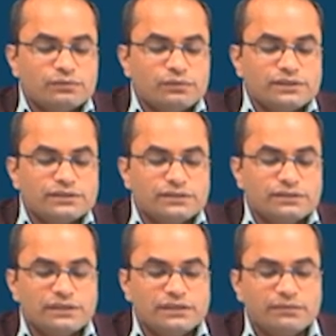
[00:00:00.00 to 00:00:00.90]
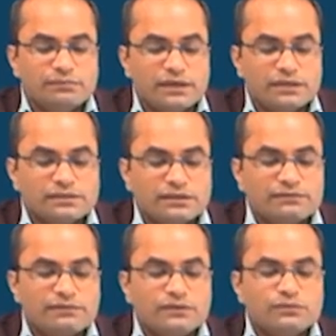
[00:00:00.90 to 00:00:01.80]
equation here d minus
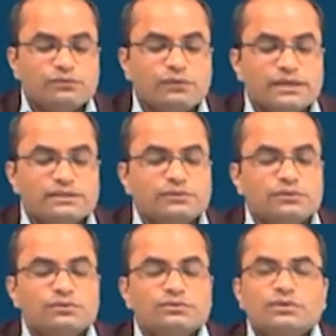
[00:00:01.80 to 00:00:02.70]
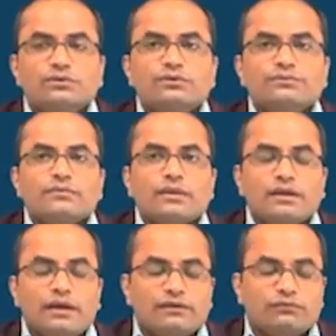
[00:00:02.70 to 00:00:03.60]
alpha two y is equal to 0
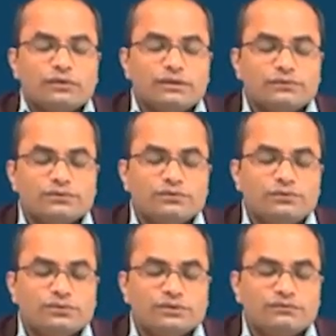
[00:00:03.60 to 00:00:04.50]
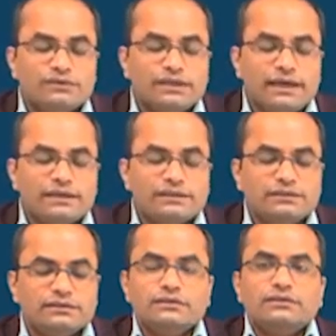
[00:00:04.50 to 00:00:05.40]
and whatever solution we get
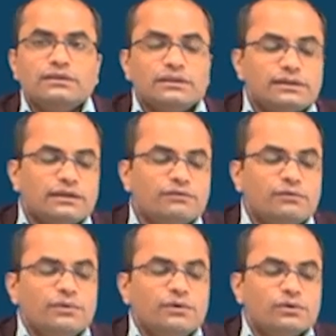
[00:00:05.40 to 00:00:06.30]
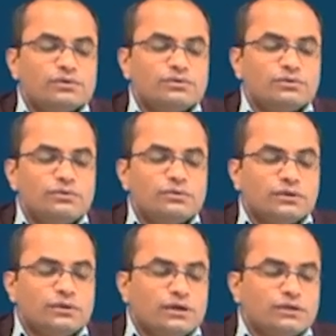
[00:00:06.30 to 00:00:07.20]
here that will be also
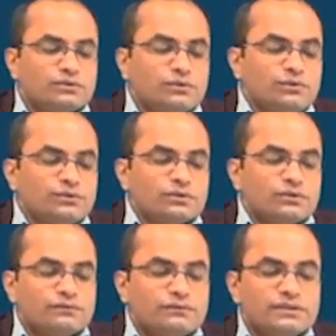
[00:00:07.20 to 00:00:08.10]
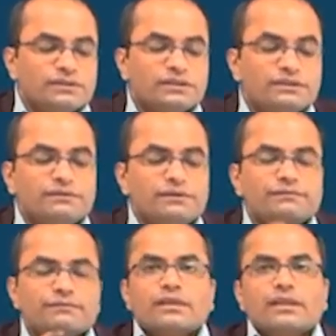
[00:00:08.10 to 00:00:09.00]
a solution of this given
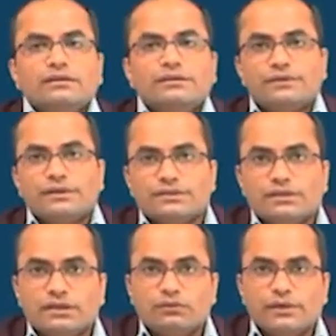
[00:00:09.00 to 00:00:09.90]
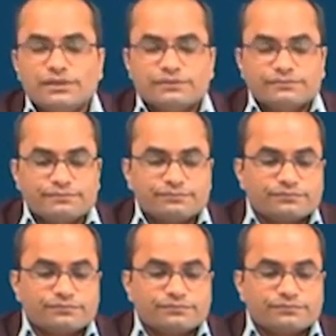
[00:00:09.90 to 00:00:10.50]
differential equation.